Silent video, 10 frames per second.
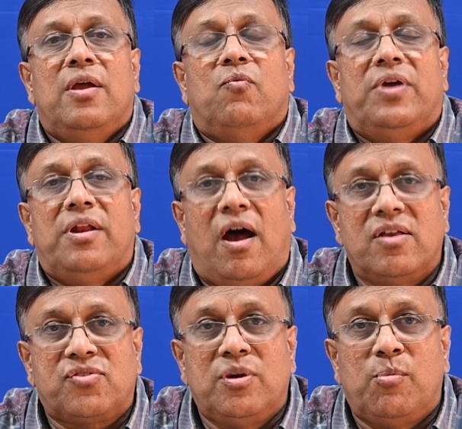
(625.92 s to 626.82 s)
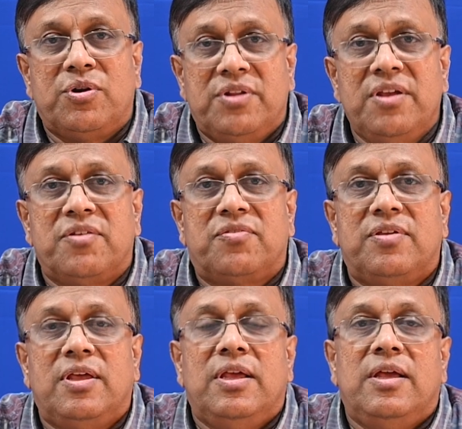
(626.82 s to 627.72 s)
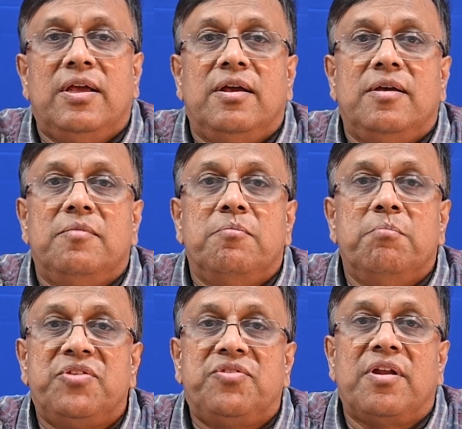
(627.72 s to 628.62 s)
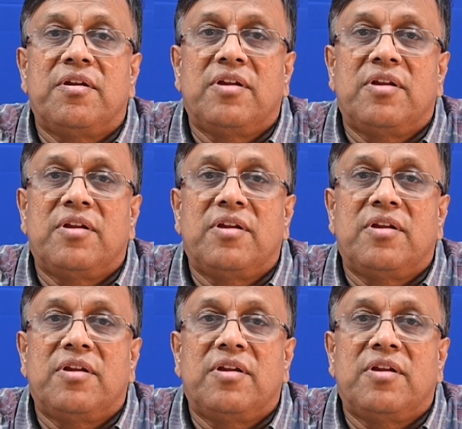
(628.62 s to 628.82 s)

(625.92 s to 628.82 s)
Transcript: when asked about this, Mr.